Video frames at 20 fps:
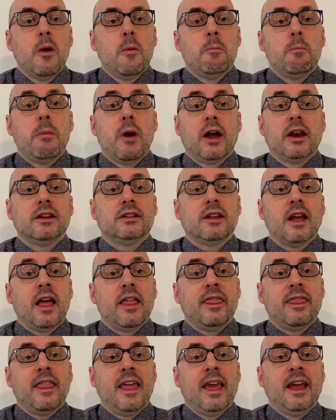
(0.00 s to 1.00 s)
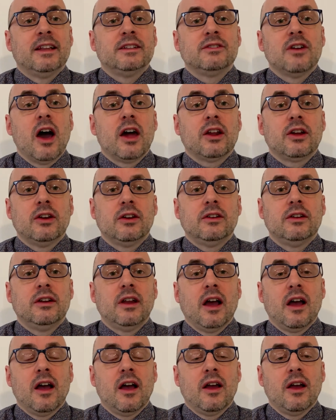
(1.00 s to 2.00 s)
But it's not a good,
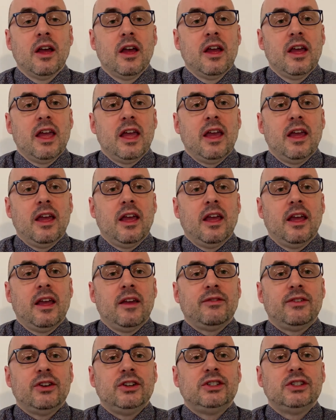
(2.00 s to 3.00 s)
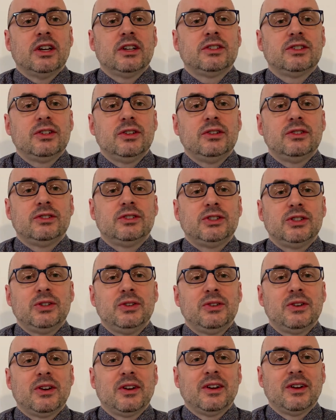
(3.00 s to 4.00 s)
if you just use
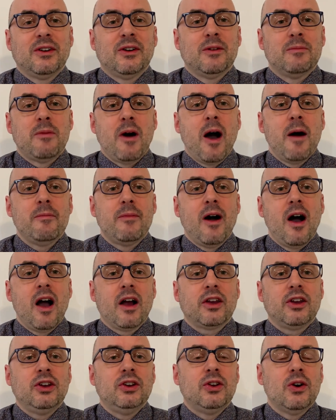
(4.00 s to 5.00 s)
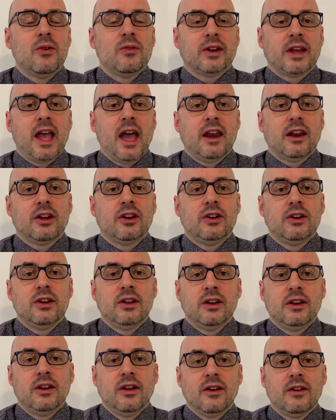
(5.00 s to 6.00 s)
juk or bambak, you don't get a
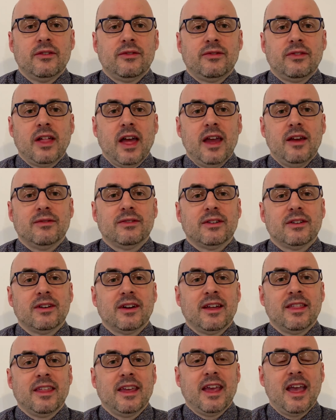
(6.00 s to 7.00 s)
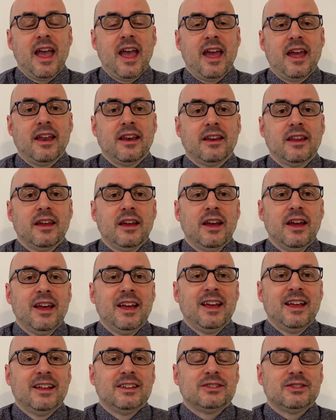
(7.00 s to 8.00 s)
good flavor in the end.
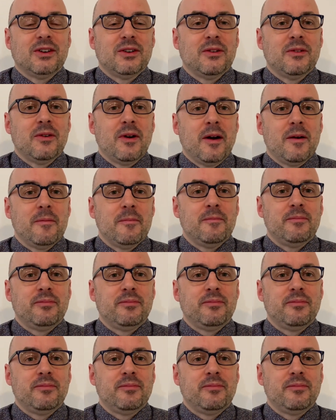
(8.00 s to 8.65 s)
So